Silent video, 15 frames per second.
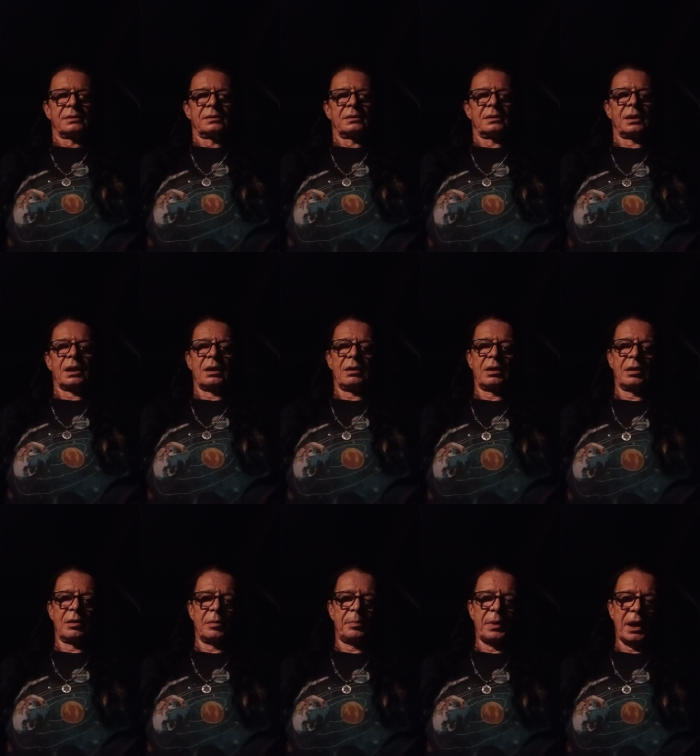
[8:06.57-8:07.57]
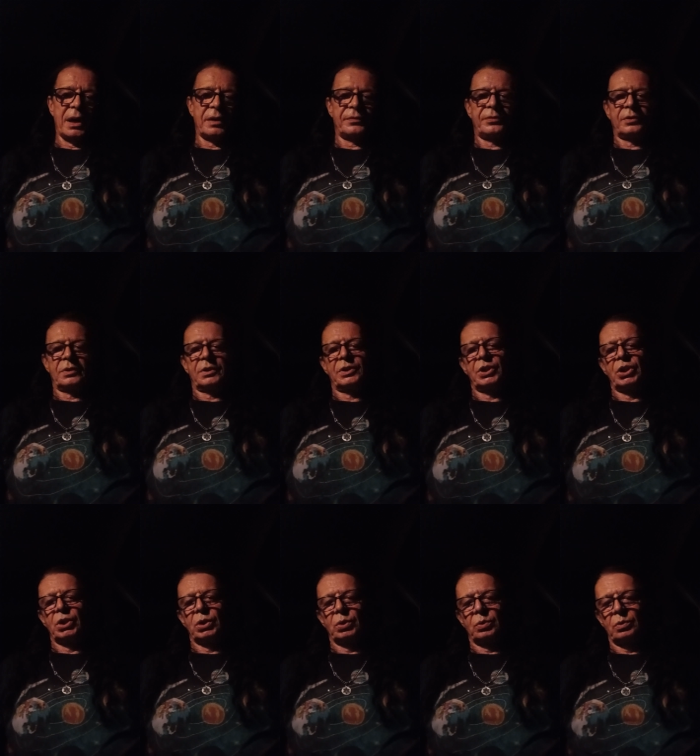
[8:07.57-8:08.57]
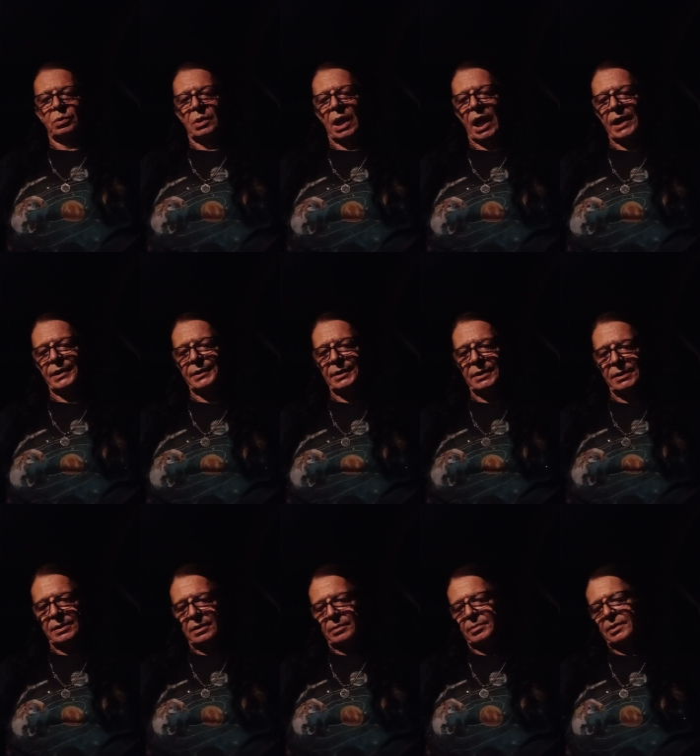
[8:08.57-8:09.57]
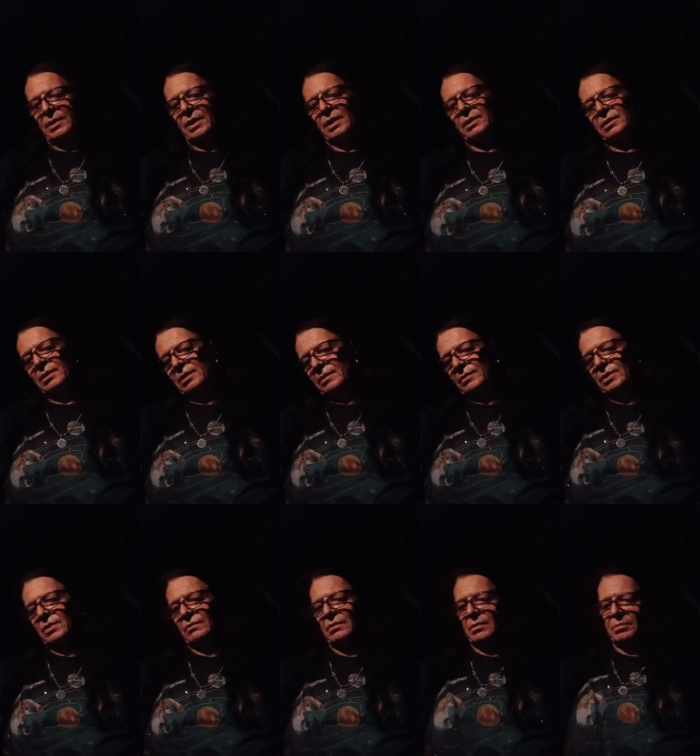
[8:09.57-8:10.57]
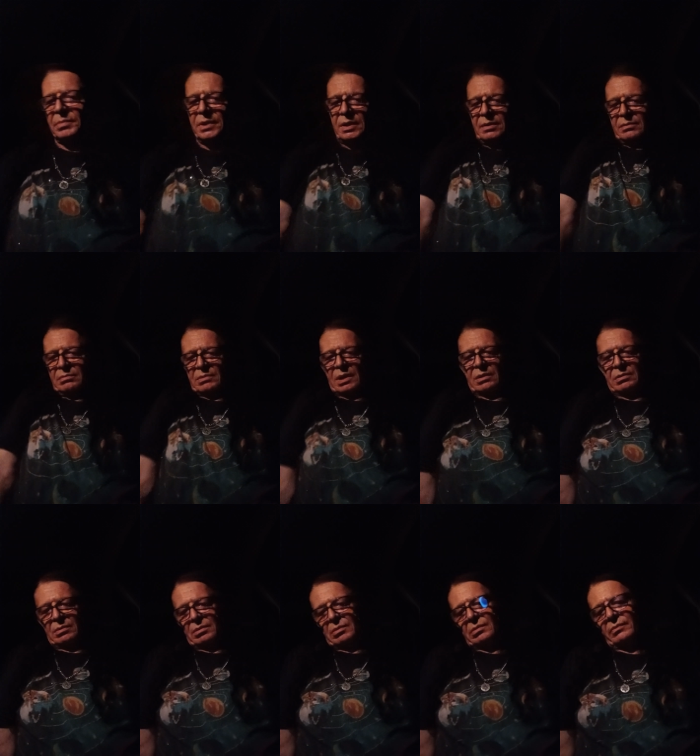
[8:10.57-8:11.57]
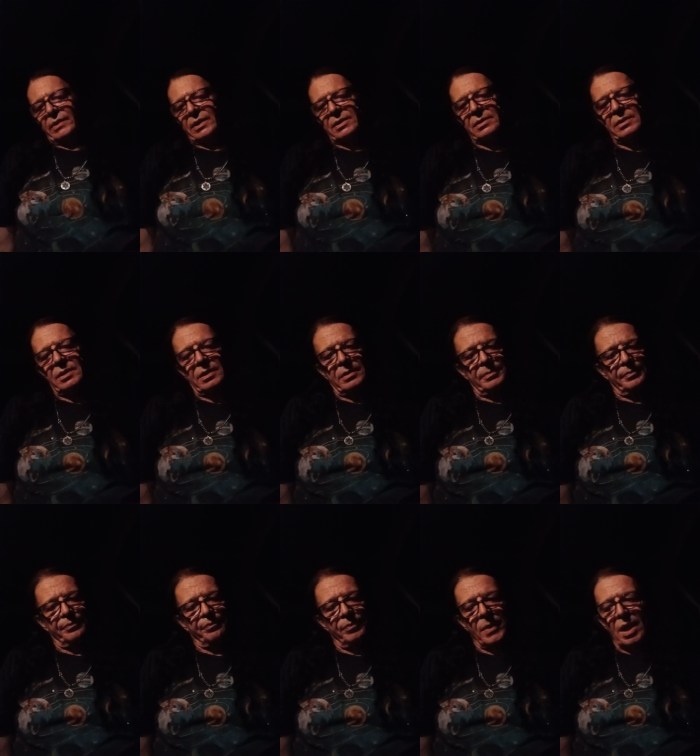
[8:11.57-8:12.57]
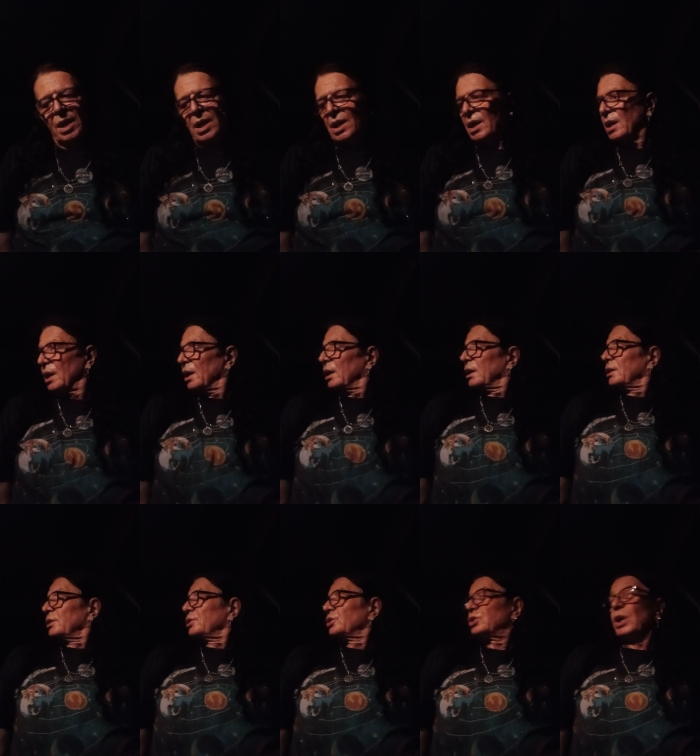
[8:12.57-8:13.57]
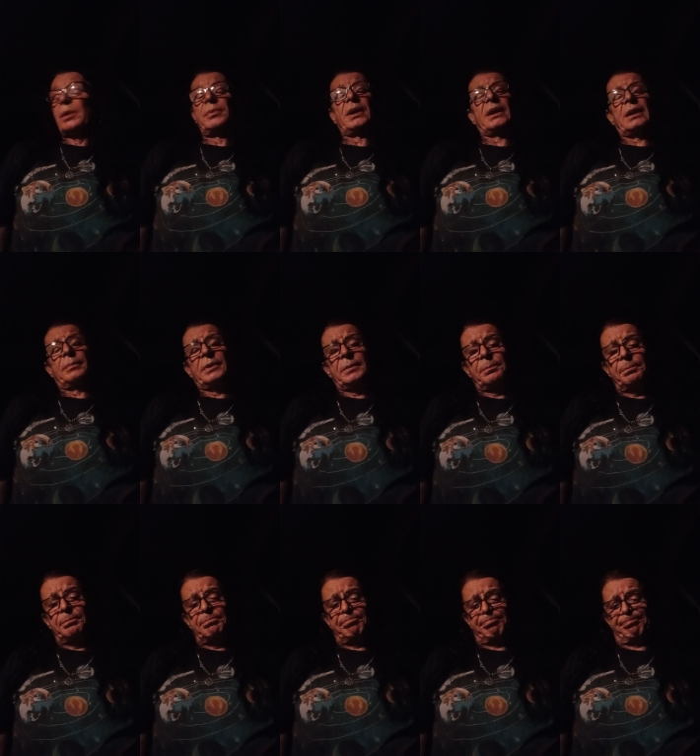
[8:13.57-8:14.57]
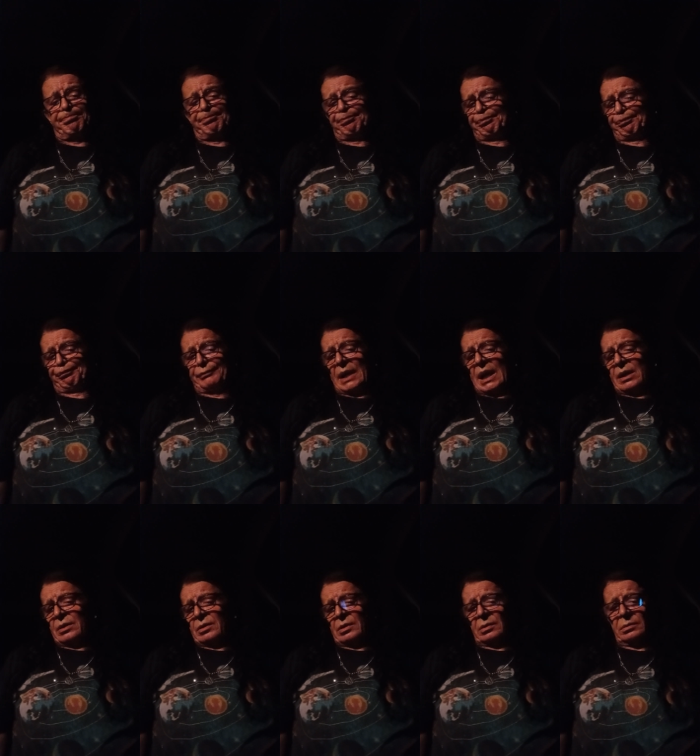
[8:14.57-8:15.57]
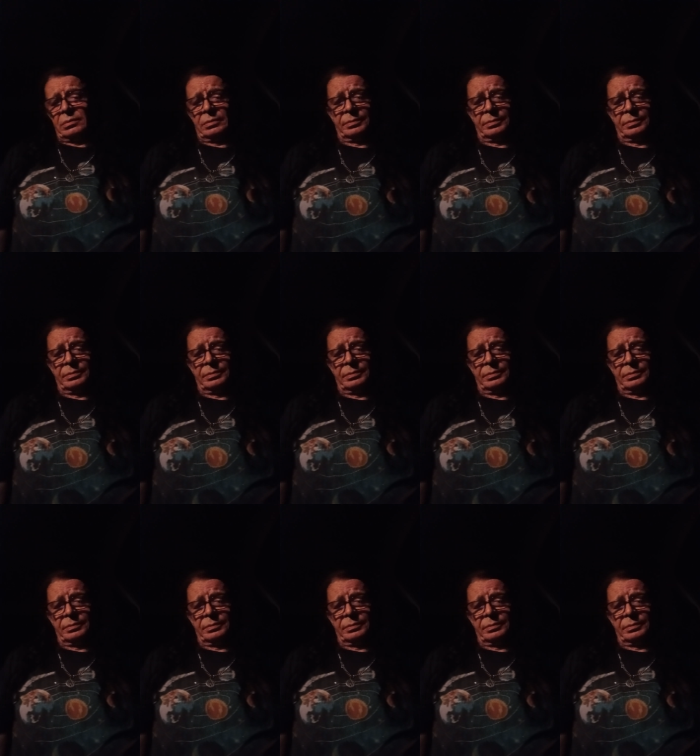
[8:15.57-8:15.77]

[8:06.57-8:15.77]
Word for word: Now applying for the new ID, circular ID, which will be, I don't know, on Wednesday. So I'm a little bit, I don't know,